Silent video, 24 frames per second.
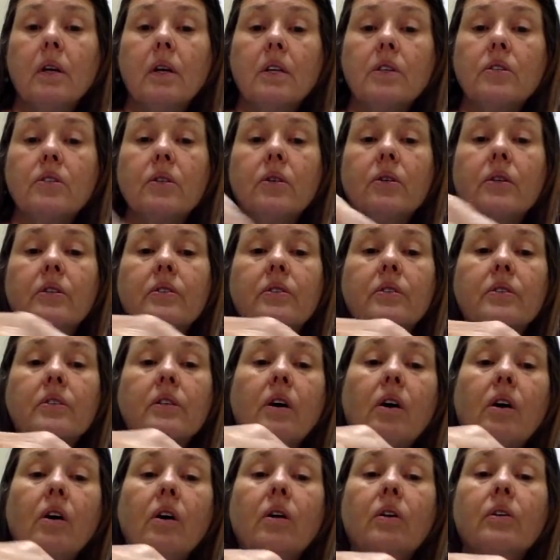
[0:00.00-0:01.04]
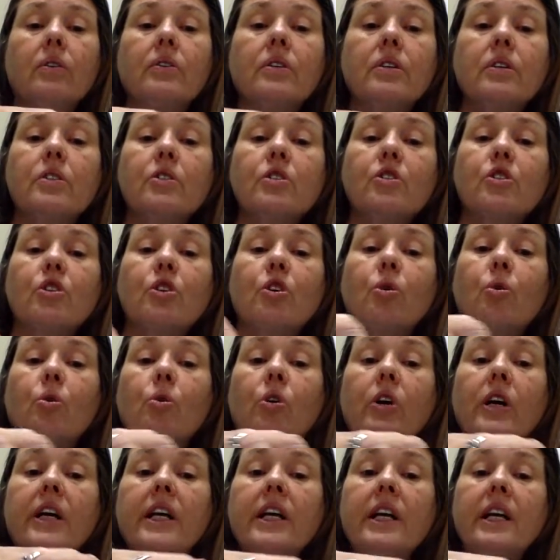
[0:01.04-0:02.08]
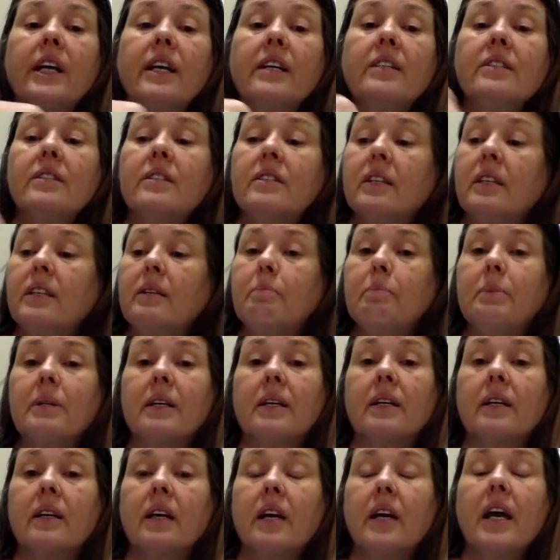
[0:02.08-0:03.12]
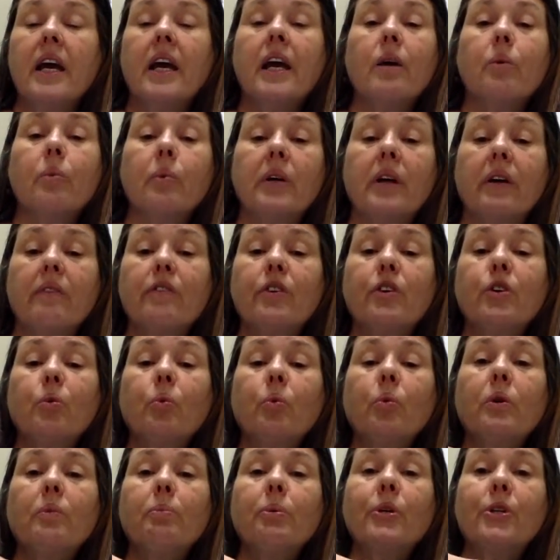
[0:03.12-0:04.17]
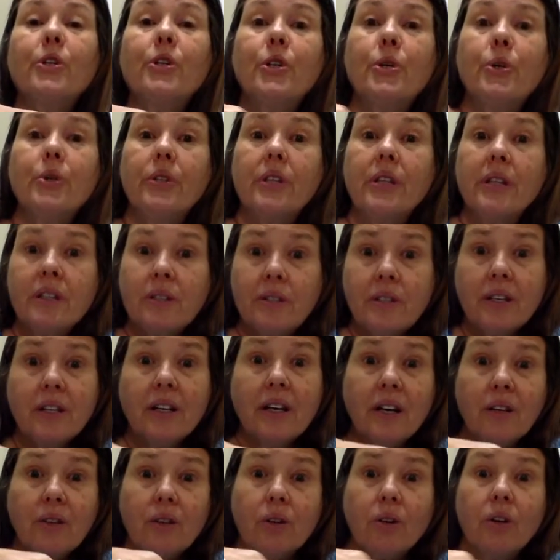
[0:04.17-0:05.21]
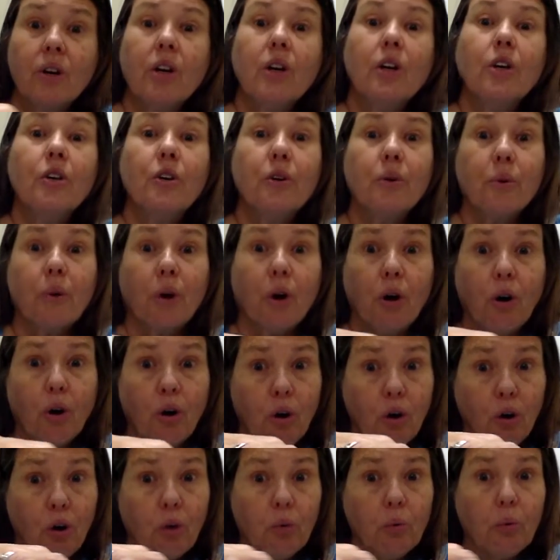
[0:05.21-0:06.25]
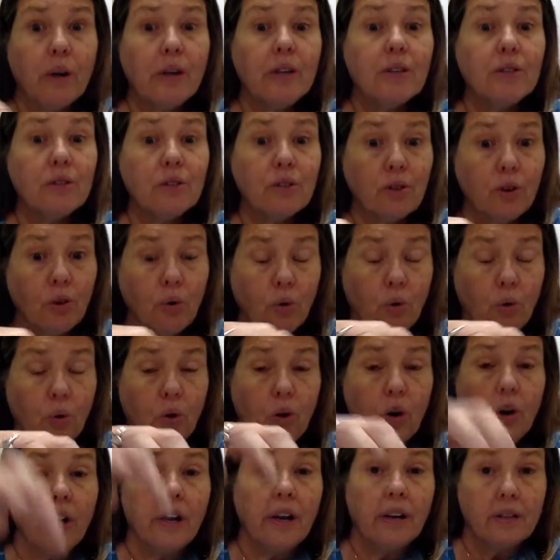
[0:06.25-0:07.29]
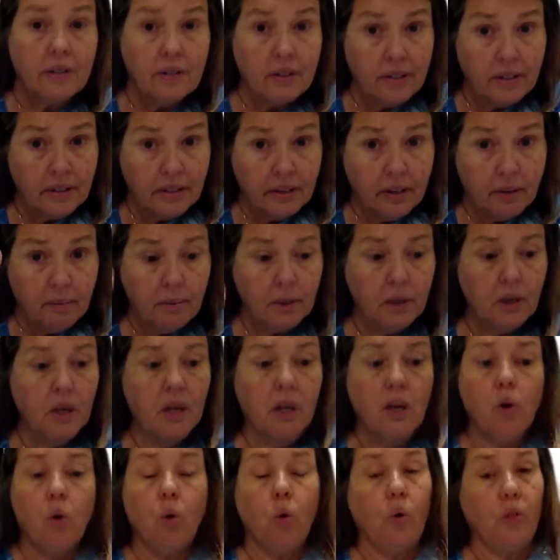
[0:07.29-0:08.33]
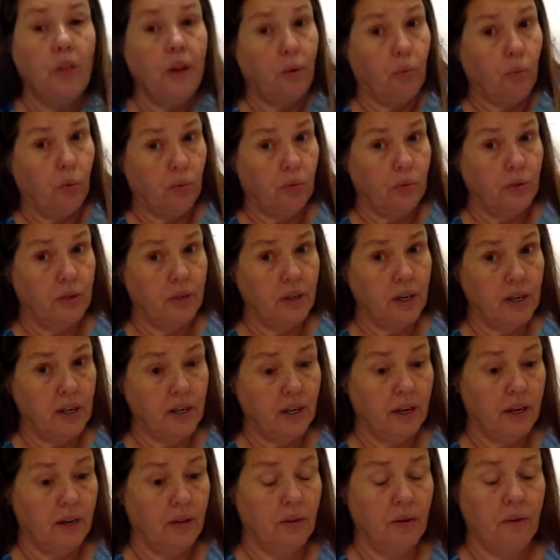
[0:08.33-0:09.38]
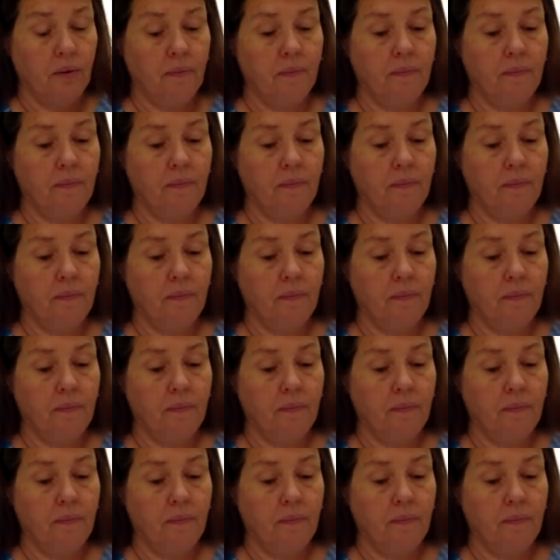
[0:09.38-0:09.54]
So this is called scoring and slipping. And whenever you want to put two things together, you always score and slip, or they won't stay together.